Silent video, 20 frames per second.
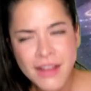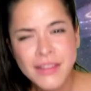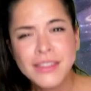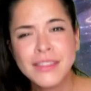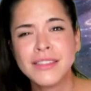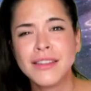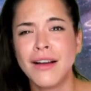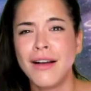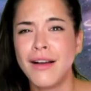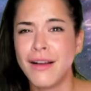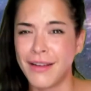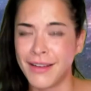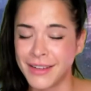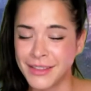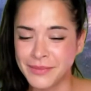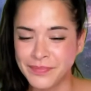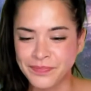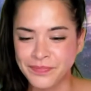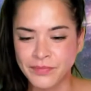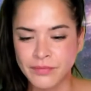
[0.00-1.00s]
It's
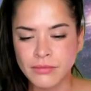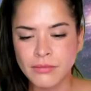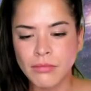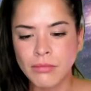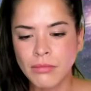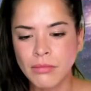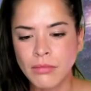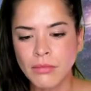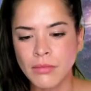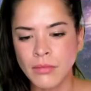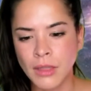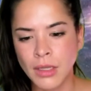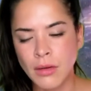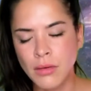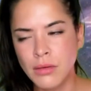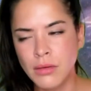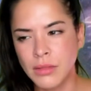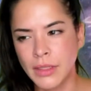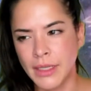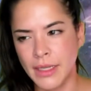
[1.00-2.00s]
hard.
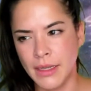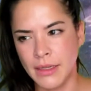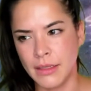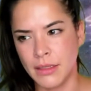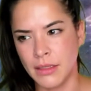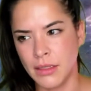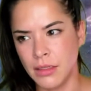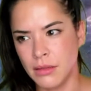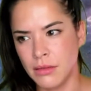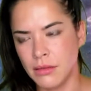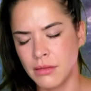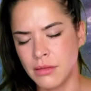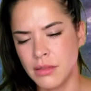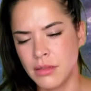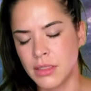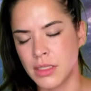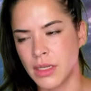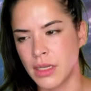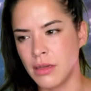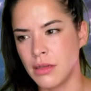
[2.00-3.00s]
Okay,
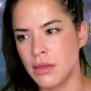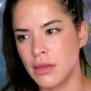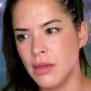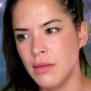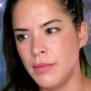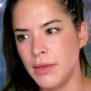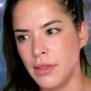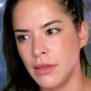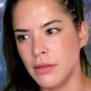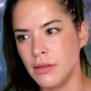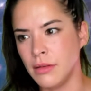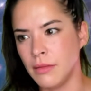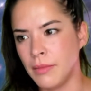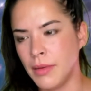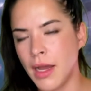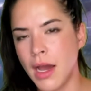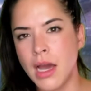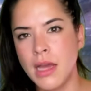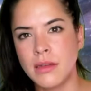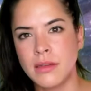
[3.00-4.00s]
just W
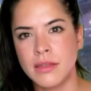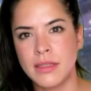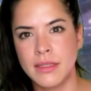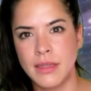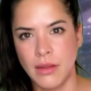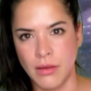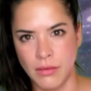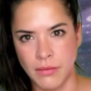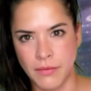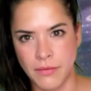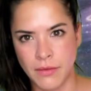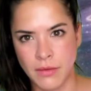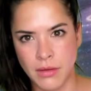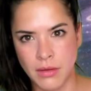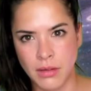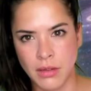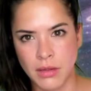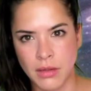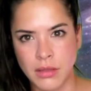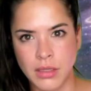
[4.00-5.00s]
by itself.
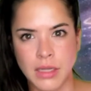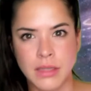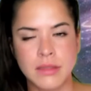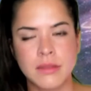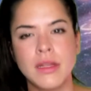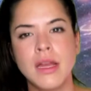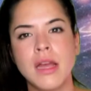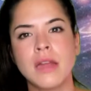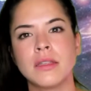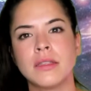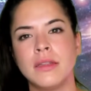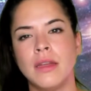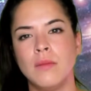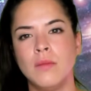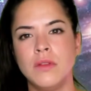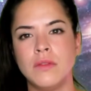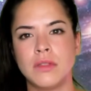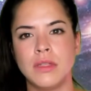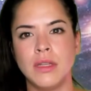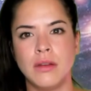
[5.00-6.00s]
Because last time
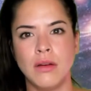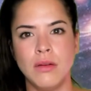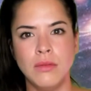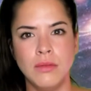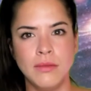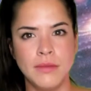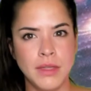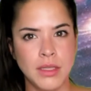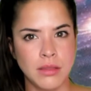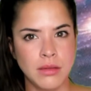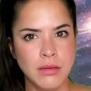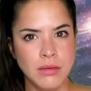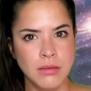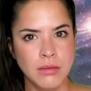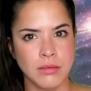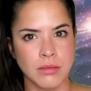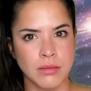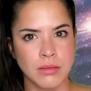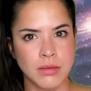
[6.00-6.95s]
you said only you.